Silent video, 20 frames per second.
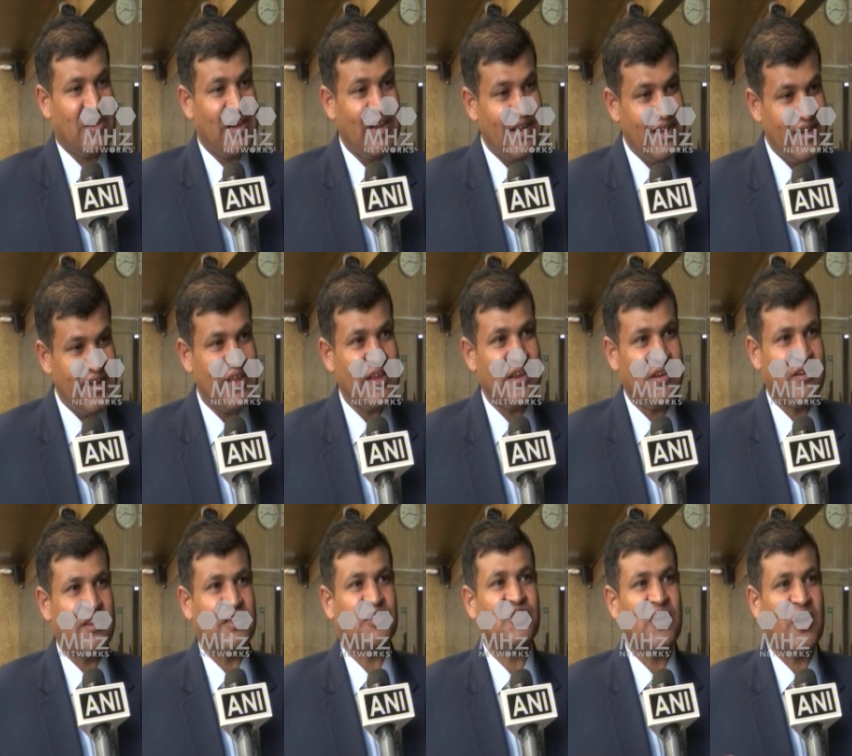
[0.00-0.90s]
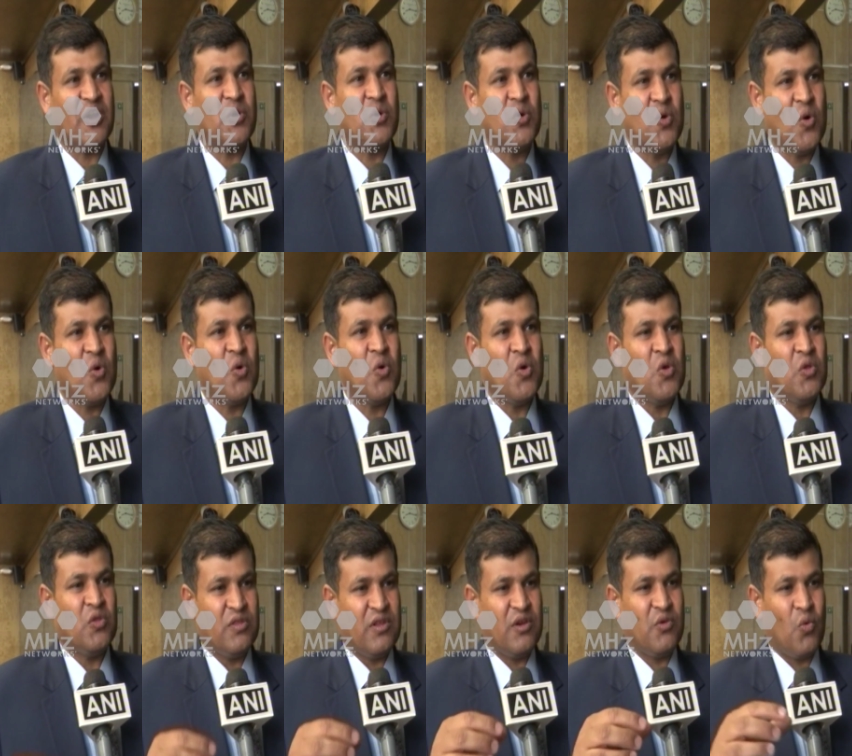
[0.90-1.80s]
till date does not know
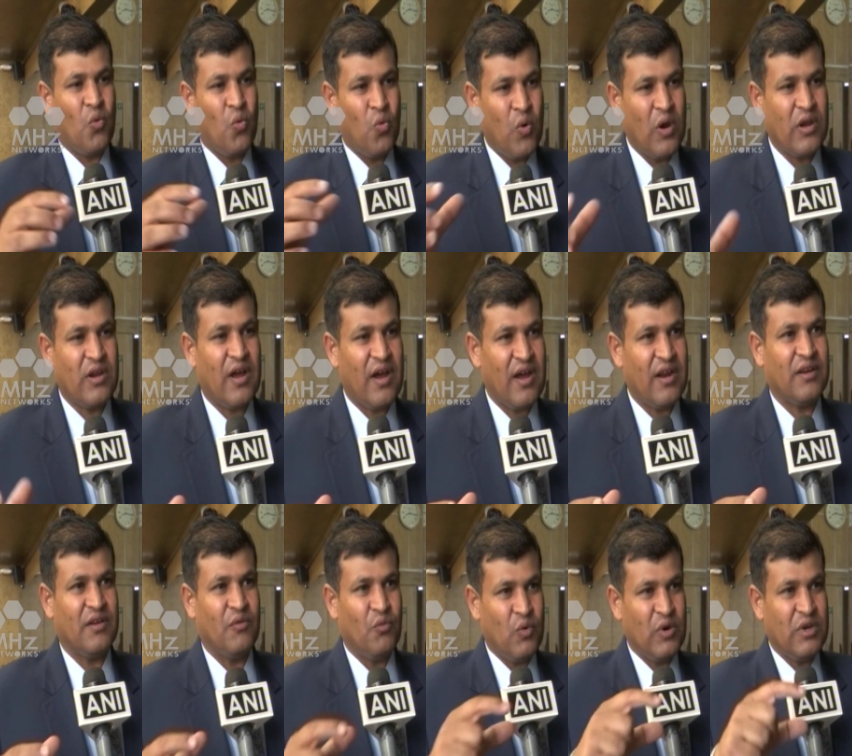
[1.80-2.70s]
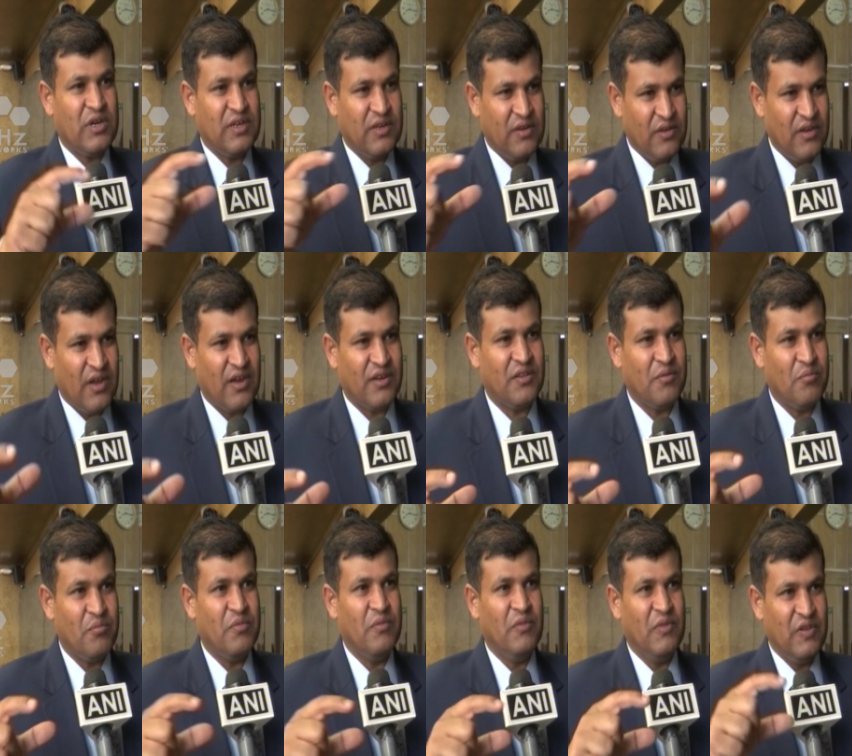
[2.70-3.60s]
that what are what are
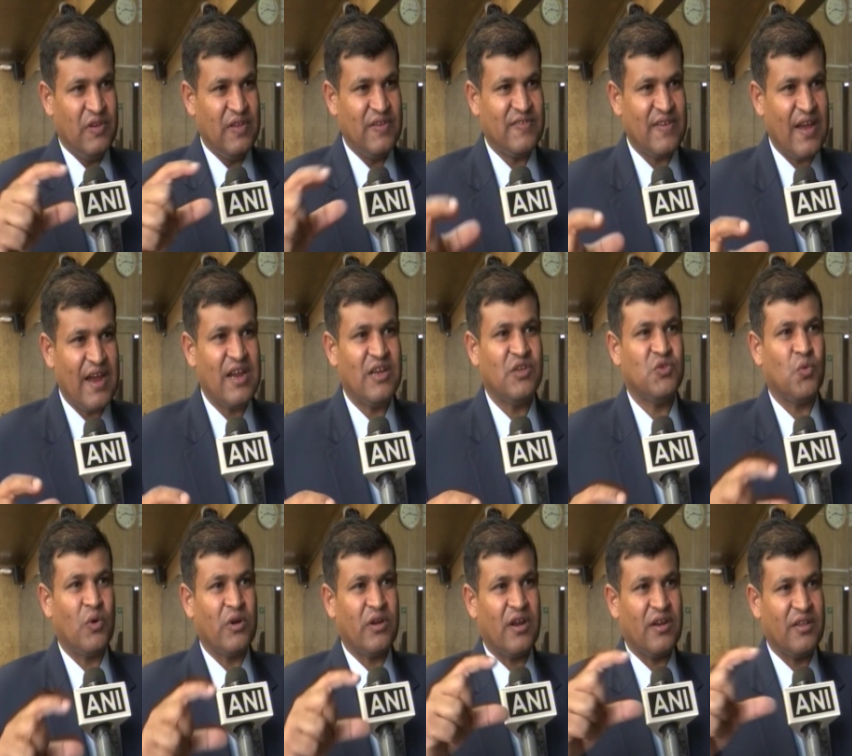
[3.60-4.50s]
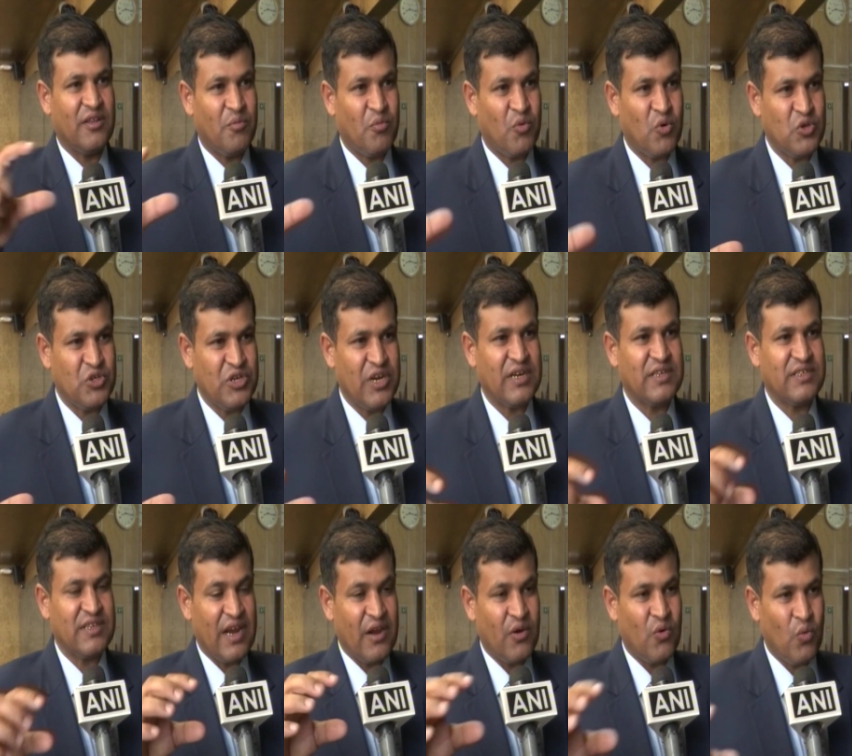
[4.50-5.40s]
the designs what are the
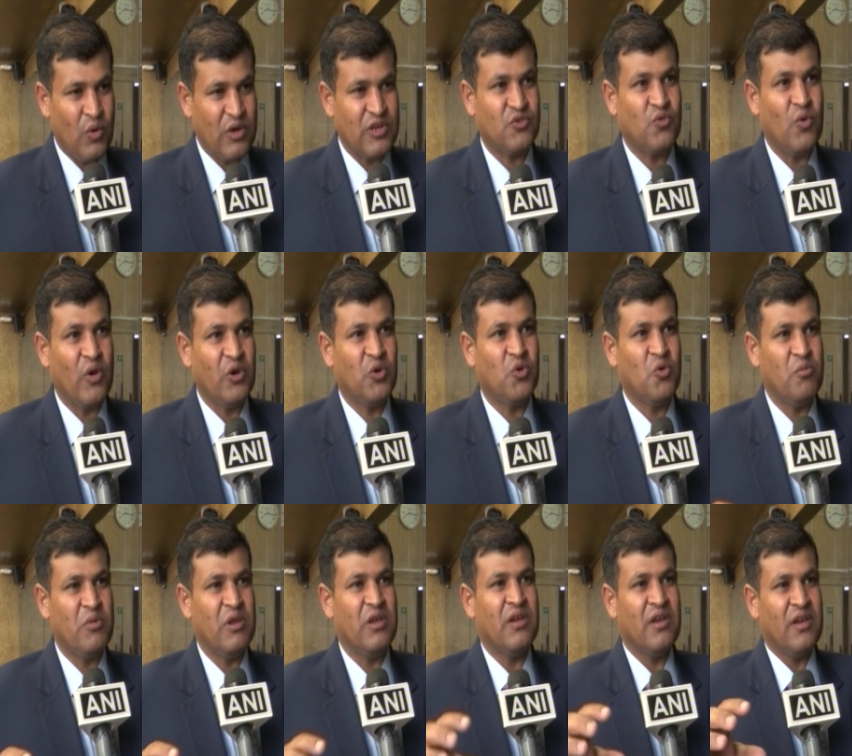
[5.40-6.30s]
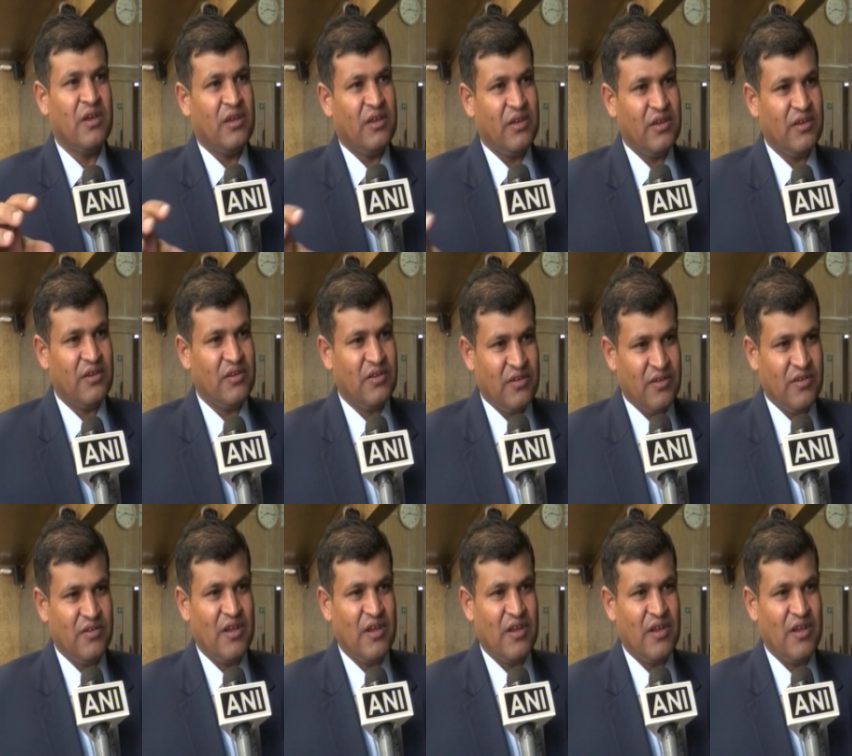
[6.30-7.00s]
projects and what's going to be uh,